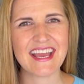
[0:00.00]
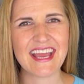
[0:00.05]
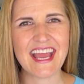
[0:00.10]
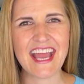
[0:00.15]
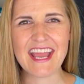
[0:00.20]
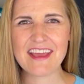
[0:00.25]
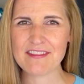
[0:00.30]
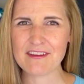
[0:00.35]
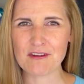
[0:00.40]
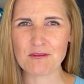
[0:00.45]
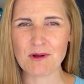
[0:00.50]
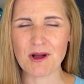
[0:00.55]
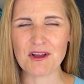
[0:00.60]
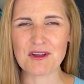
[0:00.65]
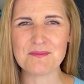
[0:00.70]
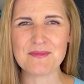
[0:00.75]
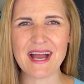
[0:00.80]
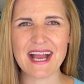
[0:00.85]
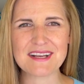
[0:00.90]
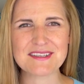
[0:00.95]
Hey there,
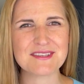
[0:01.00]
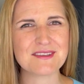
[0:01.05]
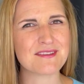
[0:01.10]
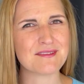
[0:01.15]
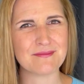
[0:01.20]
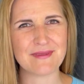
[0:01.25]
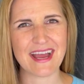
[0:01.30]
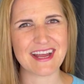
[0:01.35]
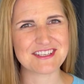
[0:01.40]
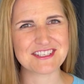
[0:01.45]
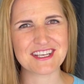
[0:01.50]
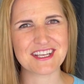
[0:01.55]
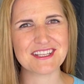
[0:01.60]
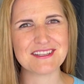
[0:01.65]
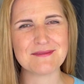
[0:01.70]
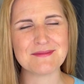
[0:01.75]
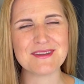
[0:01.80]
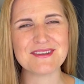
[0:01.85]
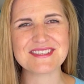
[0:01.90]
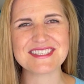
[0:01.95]
welcome back to The Magic and
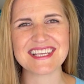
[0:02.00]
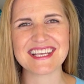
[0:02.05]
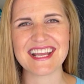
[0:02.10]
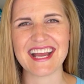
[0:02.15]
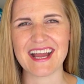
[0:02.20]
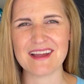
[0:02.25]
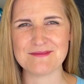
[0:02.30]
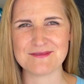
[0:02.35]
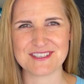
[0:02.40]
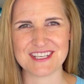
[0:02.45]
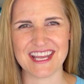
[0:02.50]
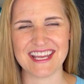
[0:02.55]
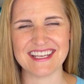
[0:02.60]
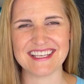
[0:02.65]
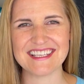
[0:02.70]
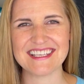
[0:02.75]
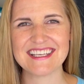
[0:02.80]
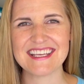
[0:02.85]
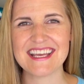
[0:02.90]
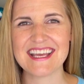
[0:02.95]
the Music. I'm
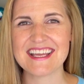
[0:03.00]
Jen.